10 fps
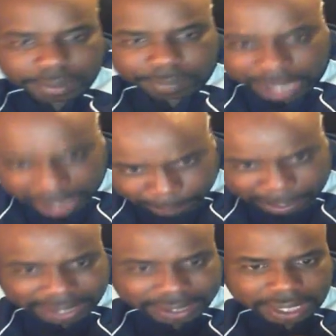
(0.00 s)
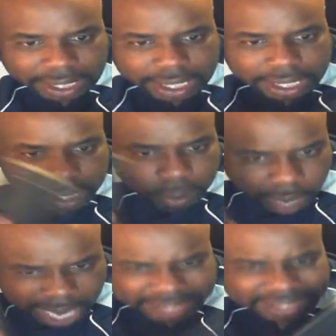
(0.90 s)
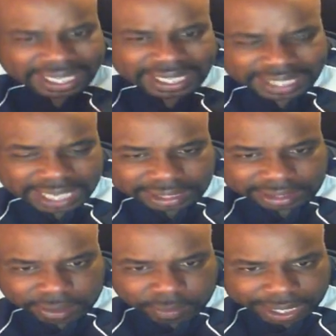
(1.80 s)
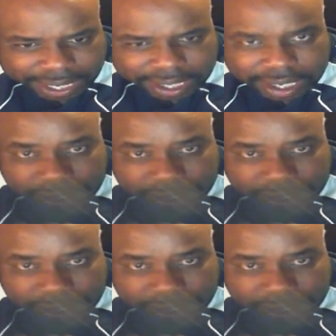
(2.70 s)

Think about that. Why is the internet so wicked?